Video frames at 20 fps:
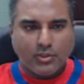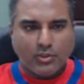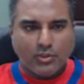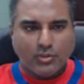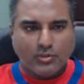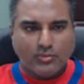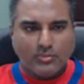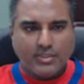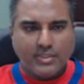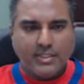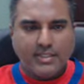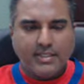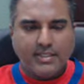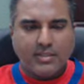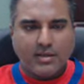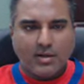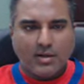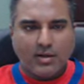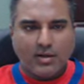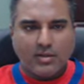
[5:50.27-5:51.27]
Read
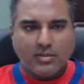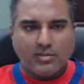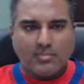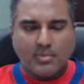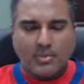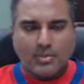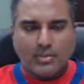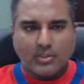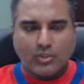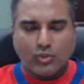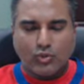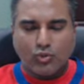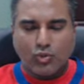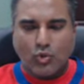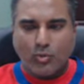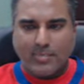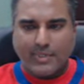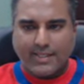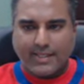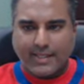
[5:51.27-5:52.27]
all about
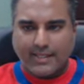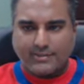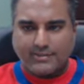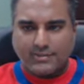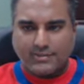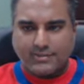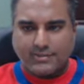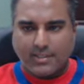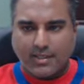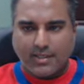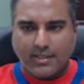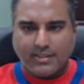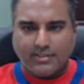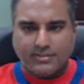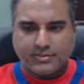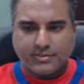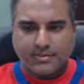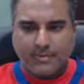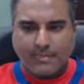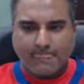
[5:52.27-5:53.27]
aerobic exercise.
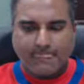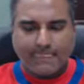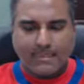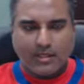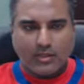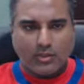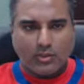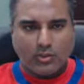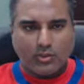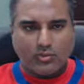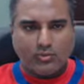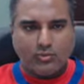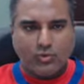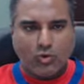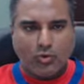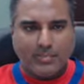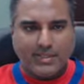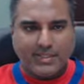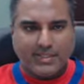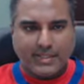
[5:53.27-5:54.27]

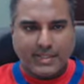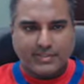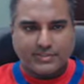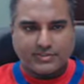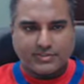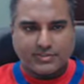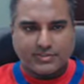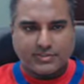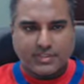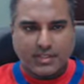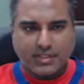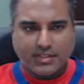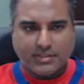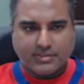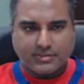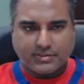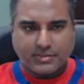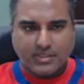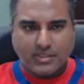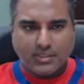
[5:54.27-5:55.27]
Aerobic exercise.
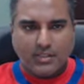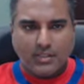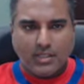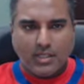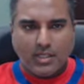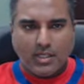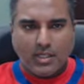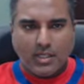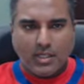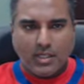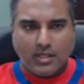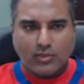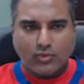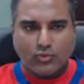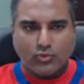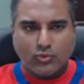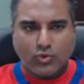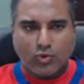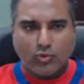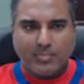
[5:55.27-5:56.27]

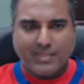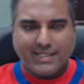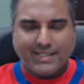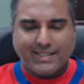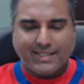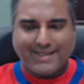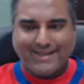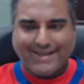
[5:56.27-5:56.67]
Aerobic